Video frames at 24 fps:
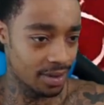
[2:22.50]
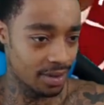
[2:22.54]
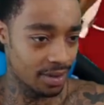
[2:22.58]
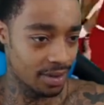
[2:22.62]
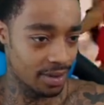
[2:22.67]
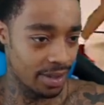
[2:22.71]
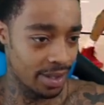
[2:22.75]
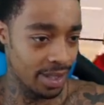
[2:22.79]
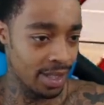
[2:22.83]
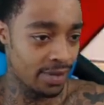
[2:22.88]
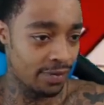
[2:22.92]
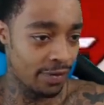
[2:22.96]

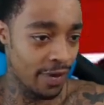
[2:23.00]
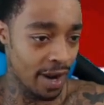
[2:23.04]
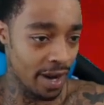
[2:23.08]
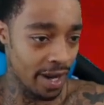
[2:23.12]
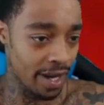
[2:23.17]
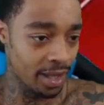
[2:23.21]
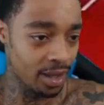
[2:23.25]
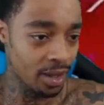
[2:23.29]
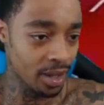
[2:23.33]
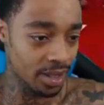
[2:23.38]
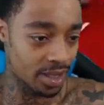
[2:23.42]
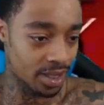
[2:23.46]
He
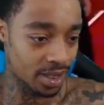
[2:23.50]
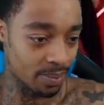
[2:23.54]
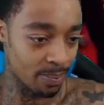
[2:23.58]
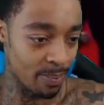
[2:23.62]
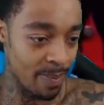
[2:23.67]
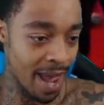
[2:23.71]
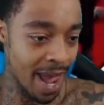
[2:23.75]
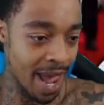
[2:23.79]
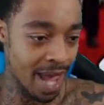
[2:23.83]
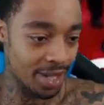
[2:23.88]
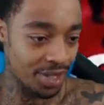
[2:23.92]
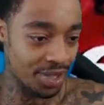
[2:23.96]
looks
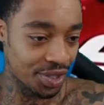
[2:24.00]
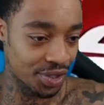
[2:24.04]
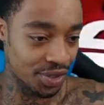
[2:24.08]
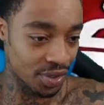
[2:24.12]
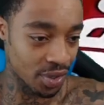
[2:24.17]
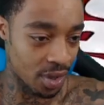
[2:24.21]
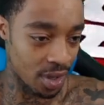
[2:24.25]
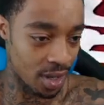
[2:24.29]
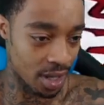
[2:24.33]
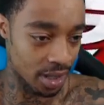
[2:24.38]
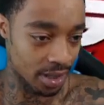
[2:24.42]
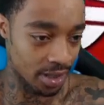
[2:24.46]
mad
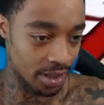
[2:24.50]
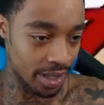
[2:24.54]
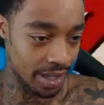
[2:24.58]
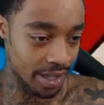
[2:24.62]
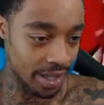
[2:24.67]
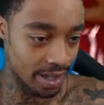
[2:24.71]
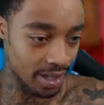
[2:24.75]
strong, like